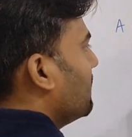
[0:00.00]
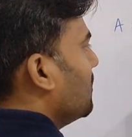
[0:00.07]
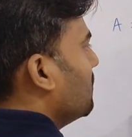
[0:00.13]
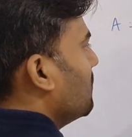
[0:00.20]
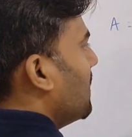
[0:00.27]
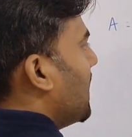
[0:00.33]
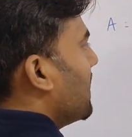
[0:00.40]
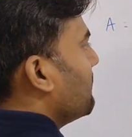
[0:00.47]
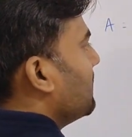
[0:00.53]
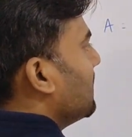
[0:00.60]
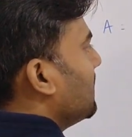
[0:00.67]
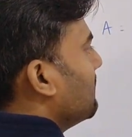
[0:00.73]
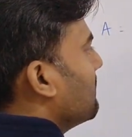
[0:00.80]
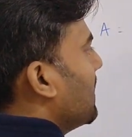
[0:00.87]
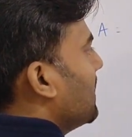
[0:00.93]
I will do, I
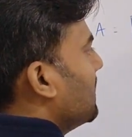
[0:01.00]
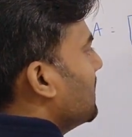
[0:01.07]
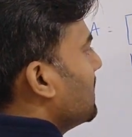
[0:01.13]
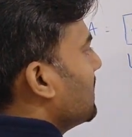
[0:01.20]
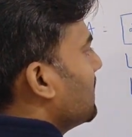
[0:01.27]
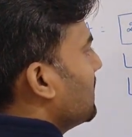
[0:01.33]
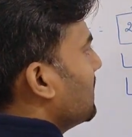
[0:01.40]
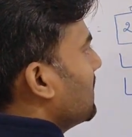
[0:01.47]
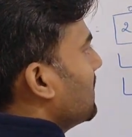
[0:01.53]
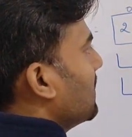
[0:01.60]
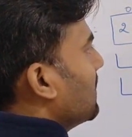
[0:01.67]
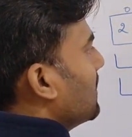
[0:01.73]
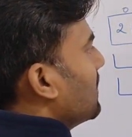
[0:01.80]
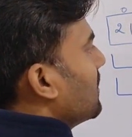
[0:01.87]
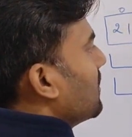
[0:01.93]
will divide
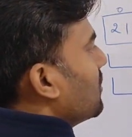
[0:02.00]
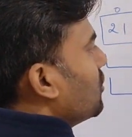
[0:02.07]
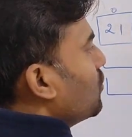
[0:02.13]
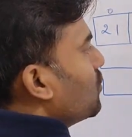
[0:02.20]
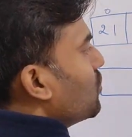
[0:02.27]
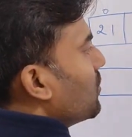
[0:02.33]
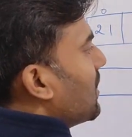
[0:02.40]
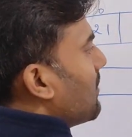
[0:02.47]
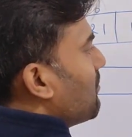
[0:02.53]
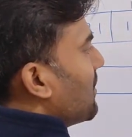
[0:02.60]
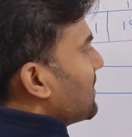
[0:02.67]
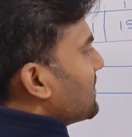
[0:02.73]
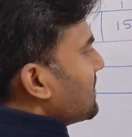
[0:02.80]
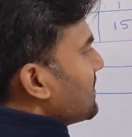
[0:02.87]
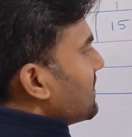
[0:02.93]
two
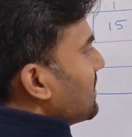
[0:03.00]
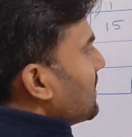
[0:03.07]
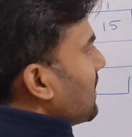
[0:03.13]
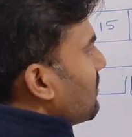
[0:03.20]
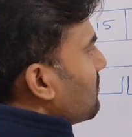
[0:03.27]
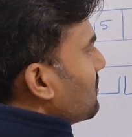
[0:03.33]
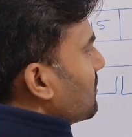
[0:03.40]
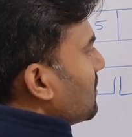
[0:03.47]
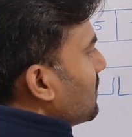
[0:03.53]
numbers now.